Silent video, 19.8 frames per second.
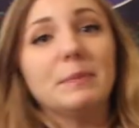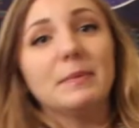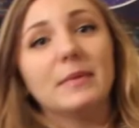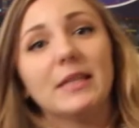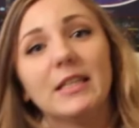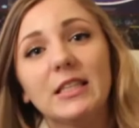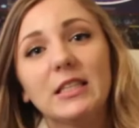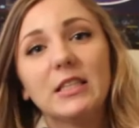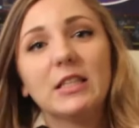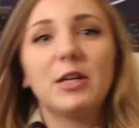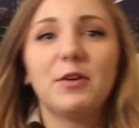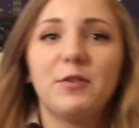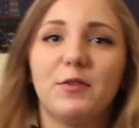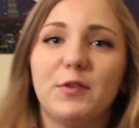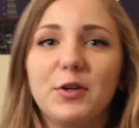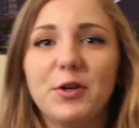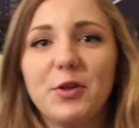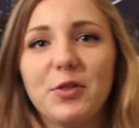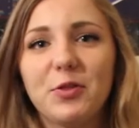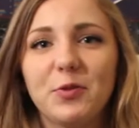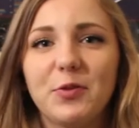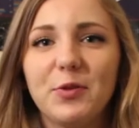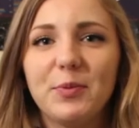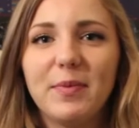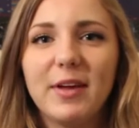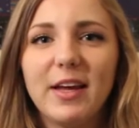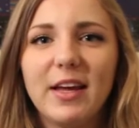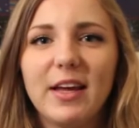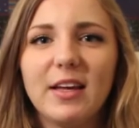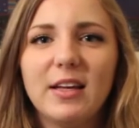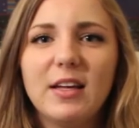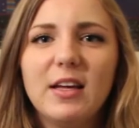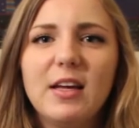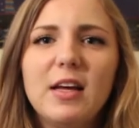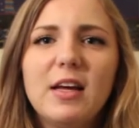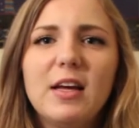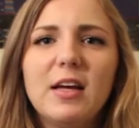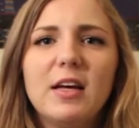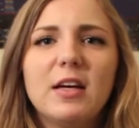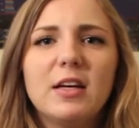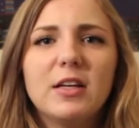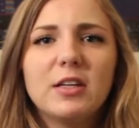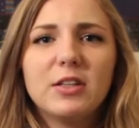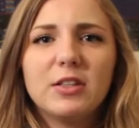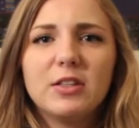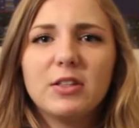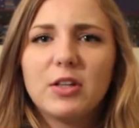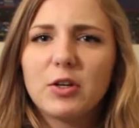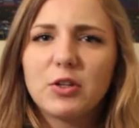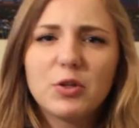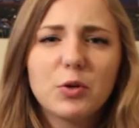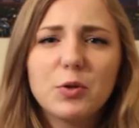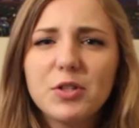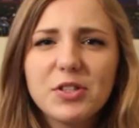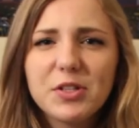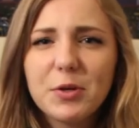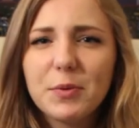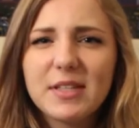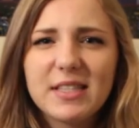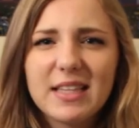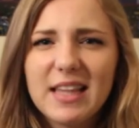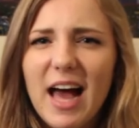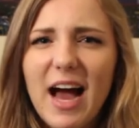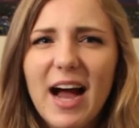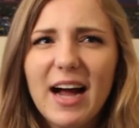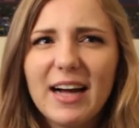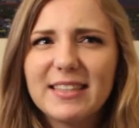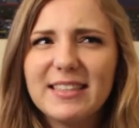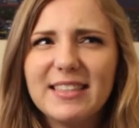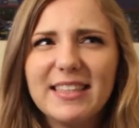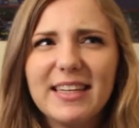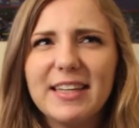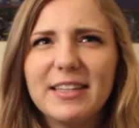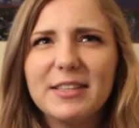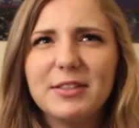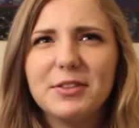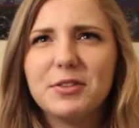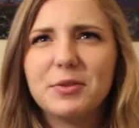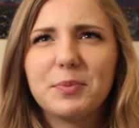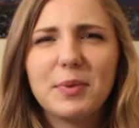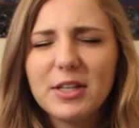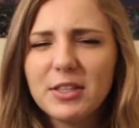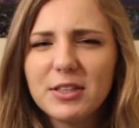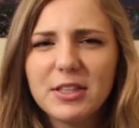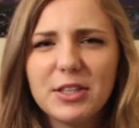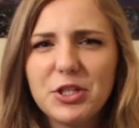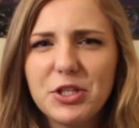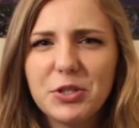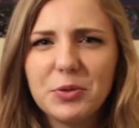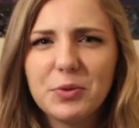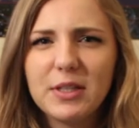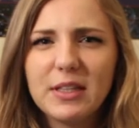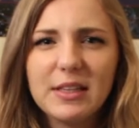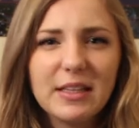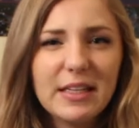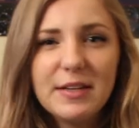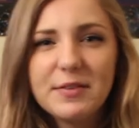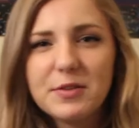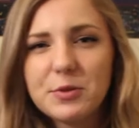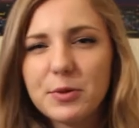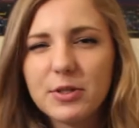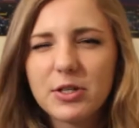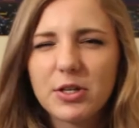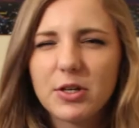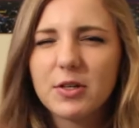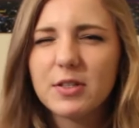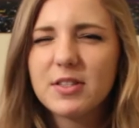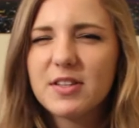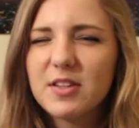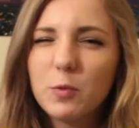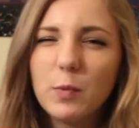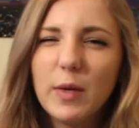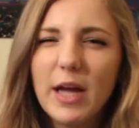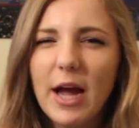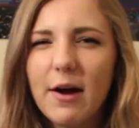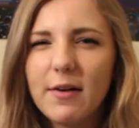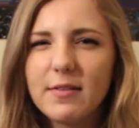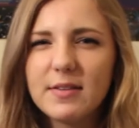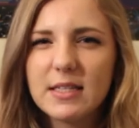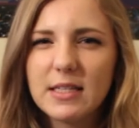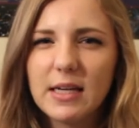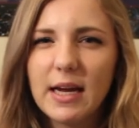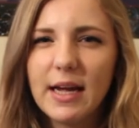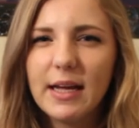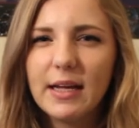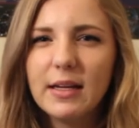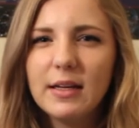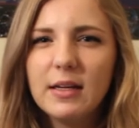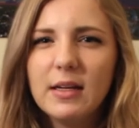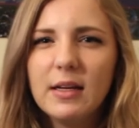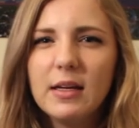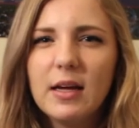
met our fourth roommate. Her door is always locked, and apparently she only leaves and returns in the wee hours of the night.